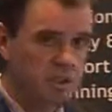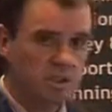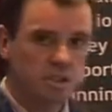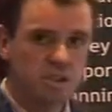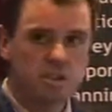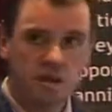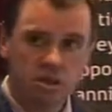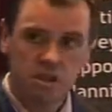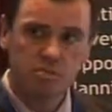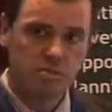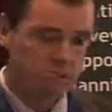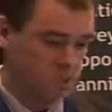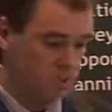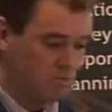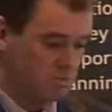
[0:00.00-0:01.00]
to
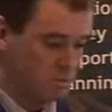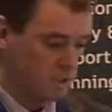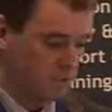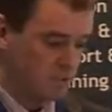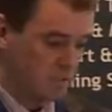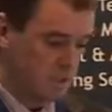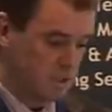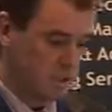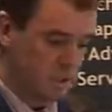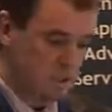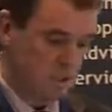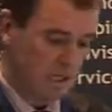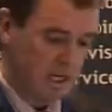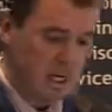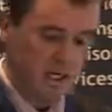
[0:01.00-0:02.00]
document that resource
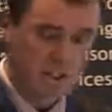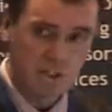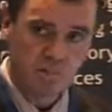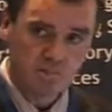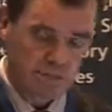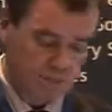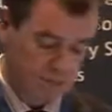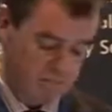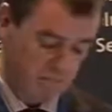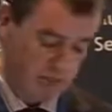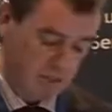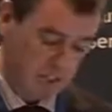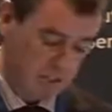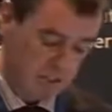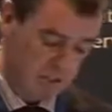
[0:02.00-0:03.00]
and to
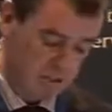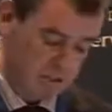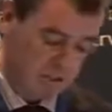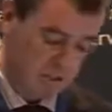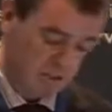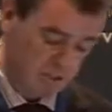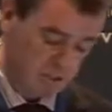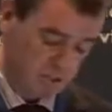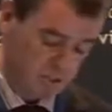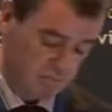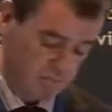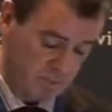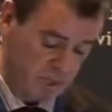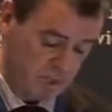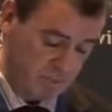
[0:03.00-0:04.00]
manage that resource
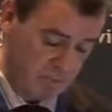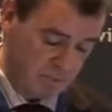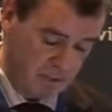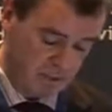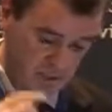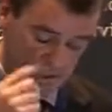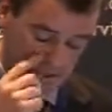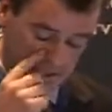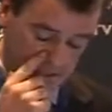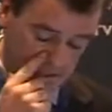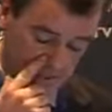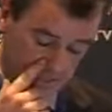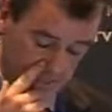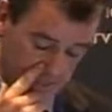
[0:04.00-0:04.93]
in part of the